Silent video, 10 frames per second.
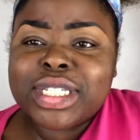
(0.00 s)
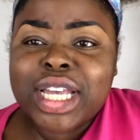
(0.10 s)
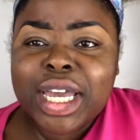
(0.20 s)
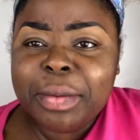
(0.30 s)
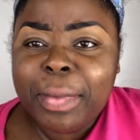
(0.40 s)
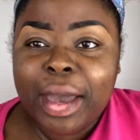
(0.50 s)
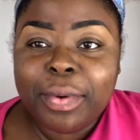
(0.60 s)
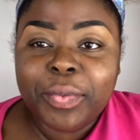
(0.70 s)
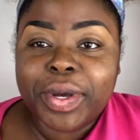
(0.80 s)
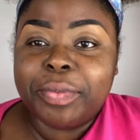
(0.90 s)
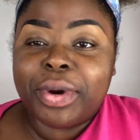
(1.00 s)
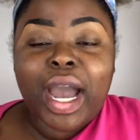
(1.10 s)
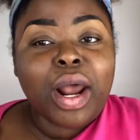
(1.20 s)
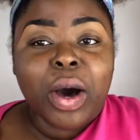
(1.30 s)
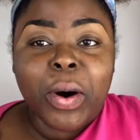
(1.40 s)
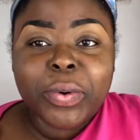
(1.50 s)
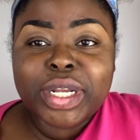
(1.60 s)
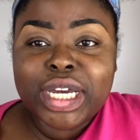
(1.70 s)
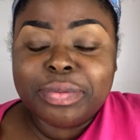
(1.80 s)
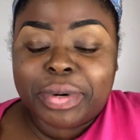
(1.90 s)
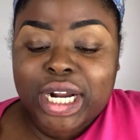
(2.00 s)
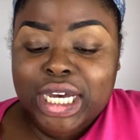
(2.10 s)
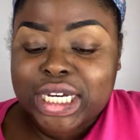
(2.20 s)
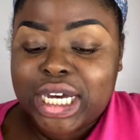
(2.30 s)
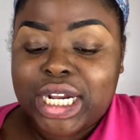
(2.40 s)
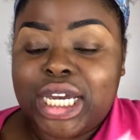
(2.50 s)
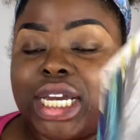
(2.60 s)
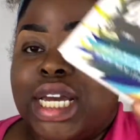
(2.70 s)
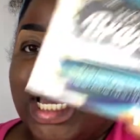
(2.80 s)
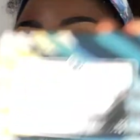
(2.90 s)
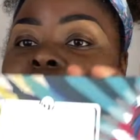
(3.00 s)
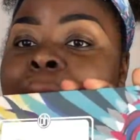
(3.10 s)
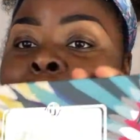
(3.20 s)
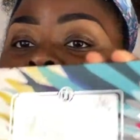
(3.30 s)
thinking maybe we could bring out an oldie but a goodie. I'm